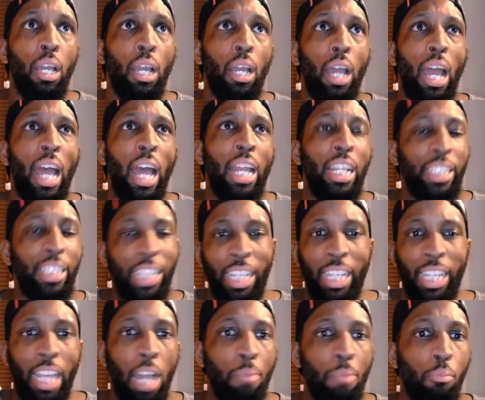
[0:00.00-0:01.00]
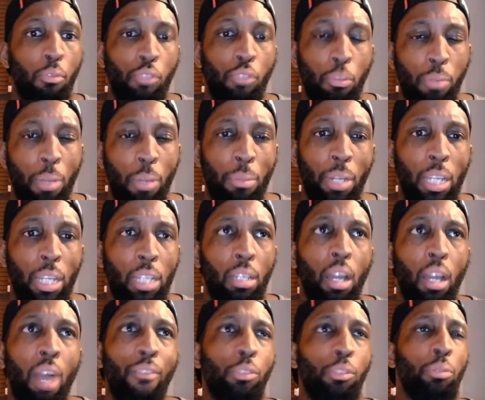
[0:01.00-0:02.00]
and let's take a gamble with the Premier League.
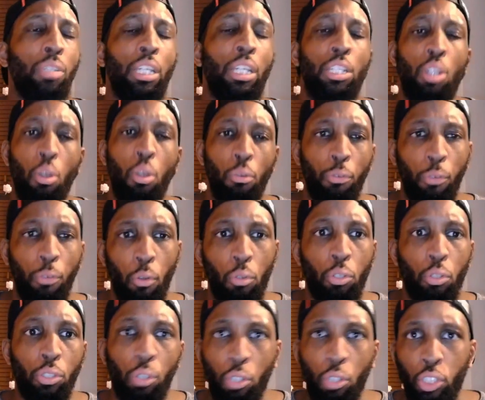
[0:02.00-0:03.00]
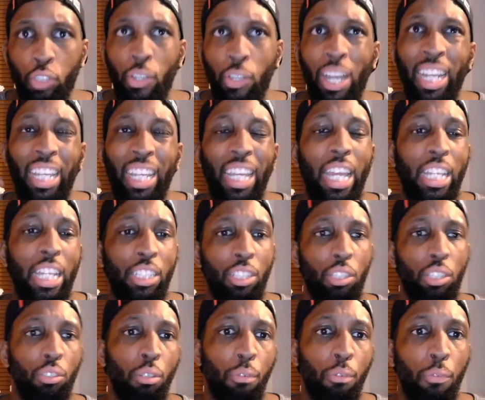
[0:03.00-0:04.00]
Others will say no, focus on trying to get into the
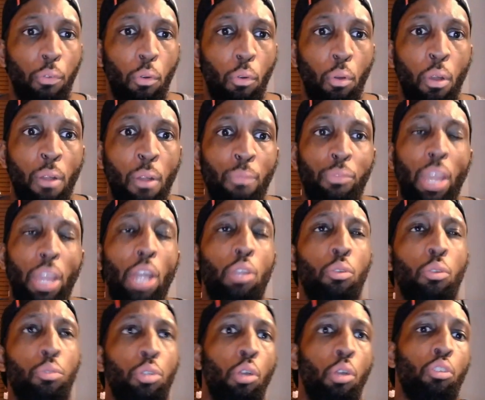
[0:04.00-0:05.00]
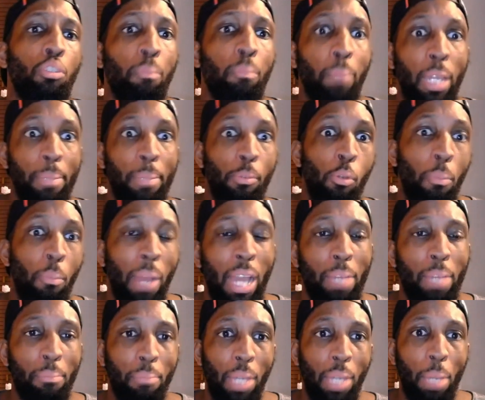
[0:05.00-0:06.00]
top four, and who knows, maybe we might
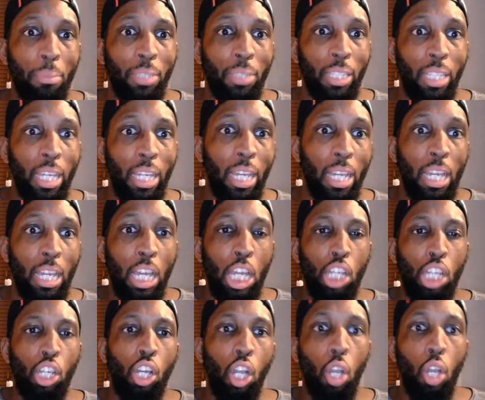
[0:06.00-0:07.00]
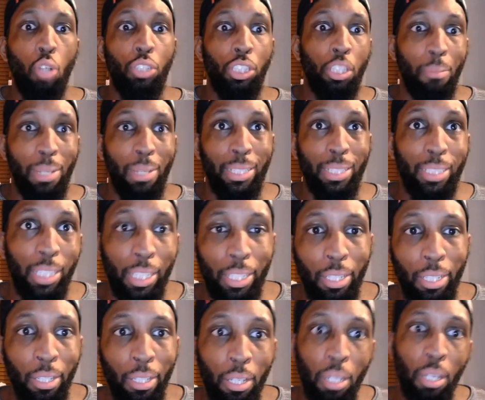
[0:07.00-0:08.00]
be able to get closer to Man
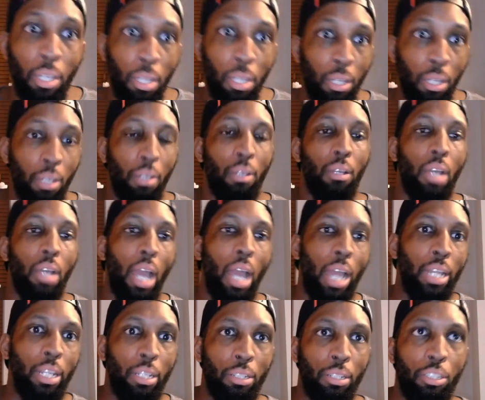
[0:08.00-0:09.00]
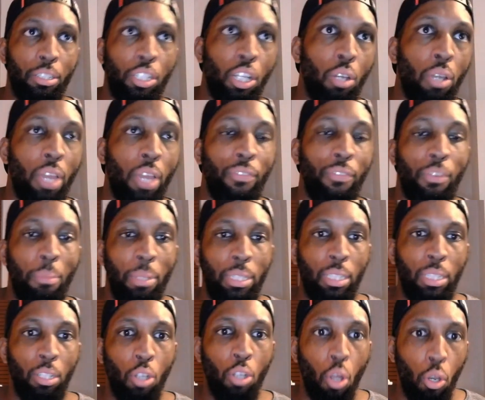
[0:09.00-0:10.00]
City. And then if it
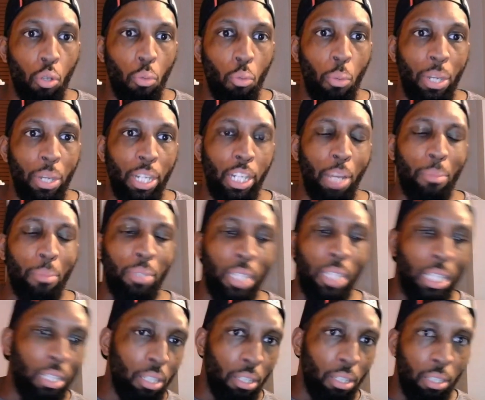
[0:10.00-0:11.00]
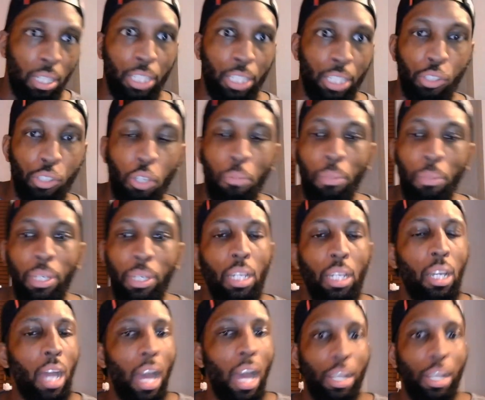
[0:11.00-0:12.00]
means not winning the Champions League, then so be it.
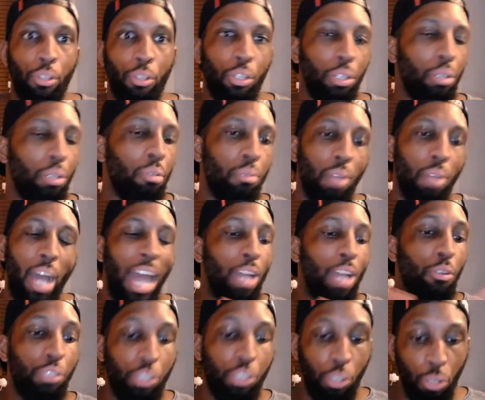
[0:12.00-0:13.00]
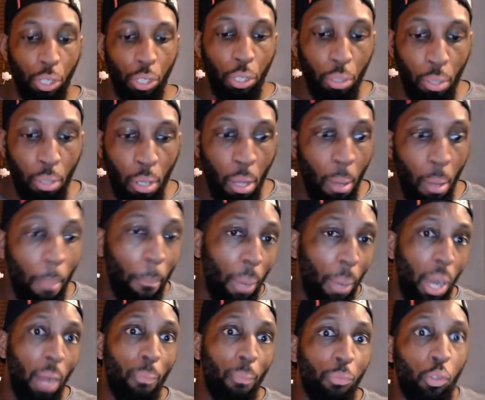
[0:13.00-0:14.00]
I don't know. I honestly don't know.
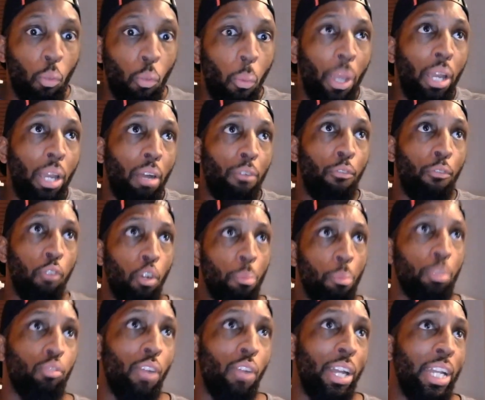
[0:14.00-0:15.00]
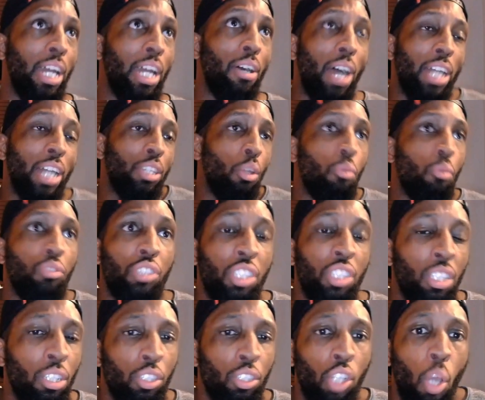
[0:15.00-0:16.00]
But the way our form is right now, I don't see
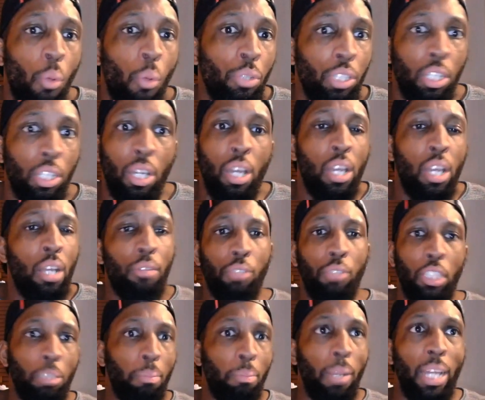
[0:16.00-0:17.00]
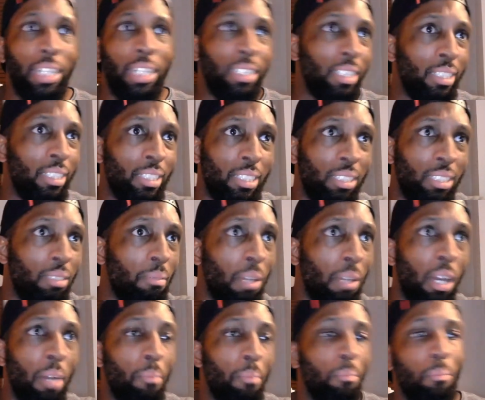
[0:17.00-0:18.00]
us going to these places:
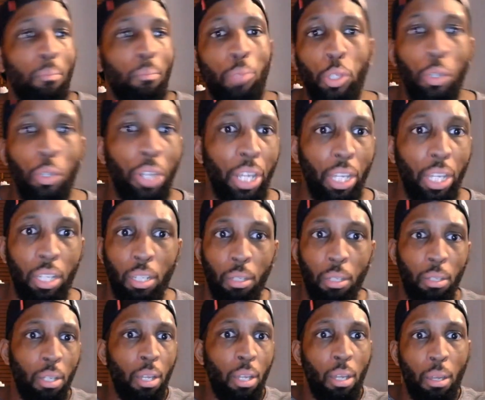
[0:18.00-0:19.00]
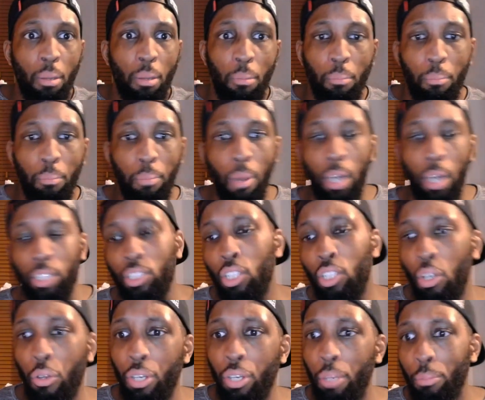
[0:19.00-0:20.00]
Munich,
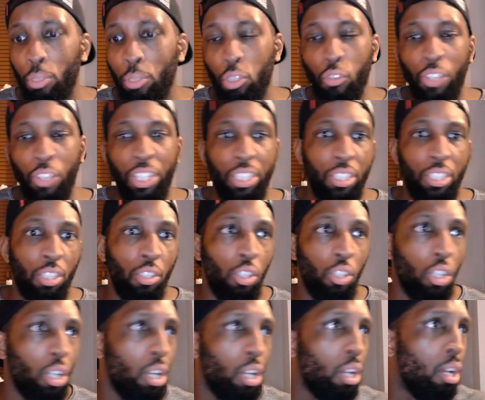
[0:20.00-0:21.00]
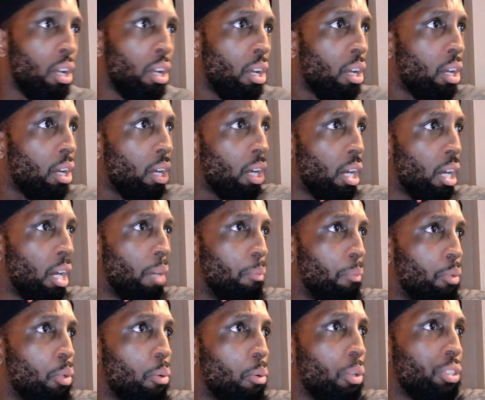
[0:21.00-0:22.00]
Barcelona, Madrid.
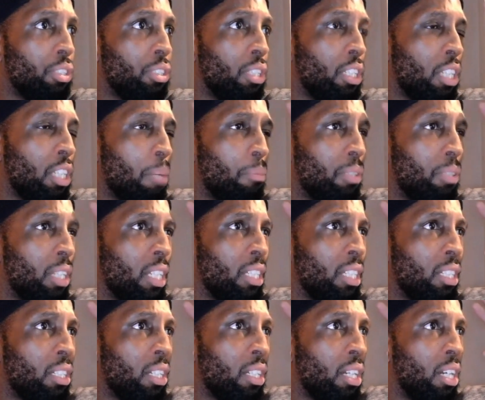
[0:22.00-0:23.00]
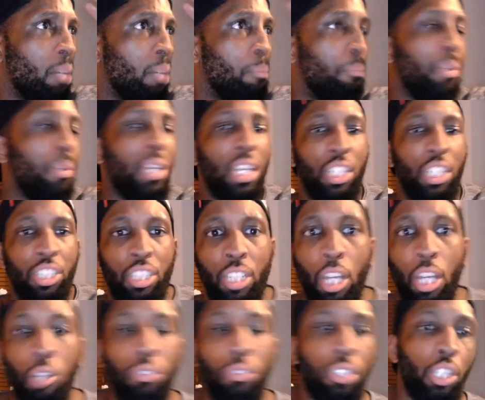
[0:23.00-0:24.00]
Who else is in the Champions League? PSG. I
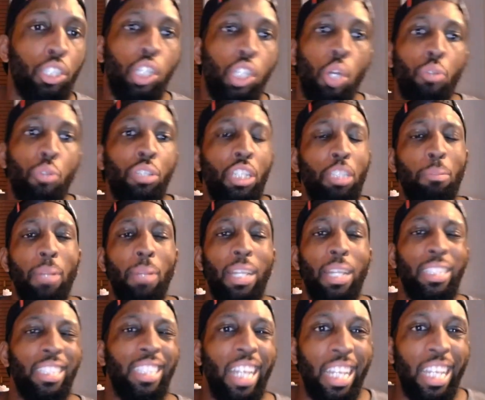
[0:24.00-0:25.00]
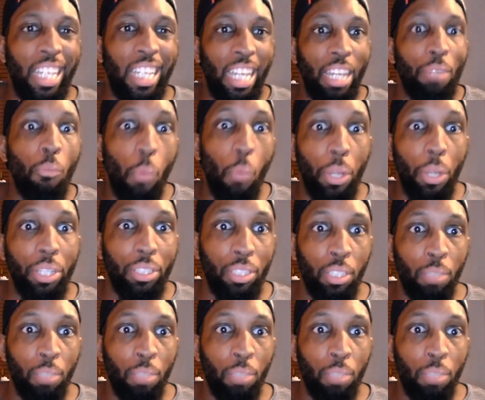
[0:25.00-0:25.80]
don't see us going to these places and getting wins